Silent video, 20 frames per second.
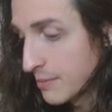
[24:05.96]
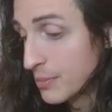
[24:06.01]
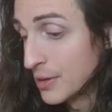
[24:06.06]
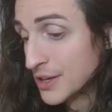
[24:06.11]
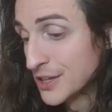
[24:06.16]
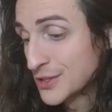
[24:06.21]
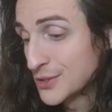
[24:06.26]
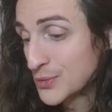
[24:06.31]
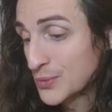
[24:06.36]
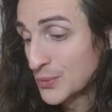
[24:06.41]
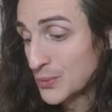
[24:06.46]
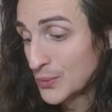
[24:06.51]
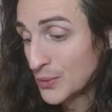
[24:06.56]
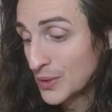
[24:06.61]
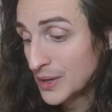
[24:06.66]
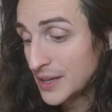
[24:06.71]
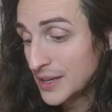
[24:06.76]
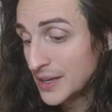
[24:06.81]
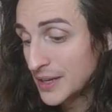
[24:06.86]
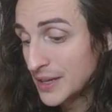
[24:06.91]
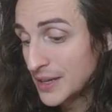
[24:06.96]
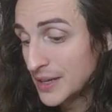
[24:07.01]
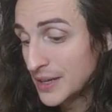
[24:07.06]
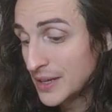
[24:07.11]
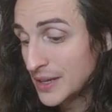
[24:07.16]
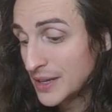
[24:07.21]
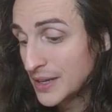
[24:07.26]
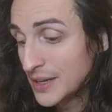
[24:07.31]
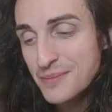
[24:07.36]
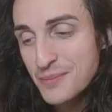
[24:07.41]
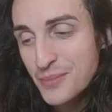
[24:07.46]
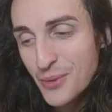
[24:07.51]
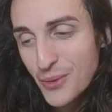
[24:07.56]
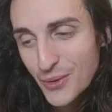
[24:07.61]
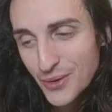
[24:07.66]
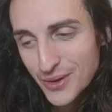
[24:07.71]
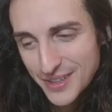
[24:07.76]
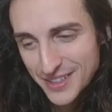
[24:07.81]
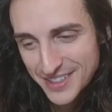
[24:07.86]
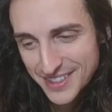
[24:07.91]
But it's really
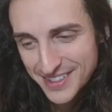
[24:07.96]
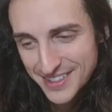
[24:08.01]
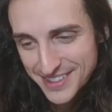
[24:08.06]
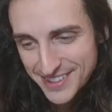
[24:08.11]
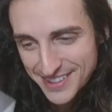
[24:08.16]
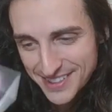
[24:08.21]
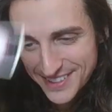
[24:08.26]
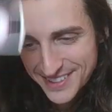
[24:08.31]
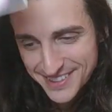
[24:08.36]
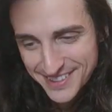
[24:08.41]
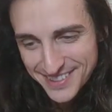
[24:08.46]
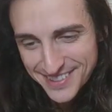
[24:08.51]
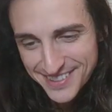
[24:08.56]
important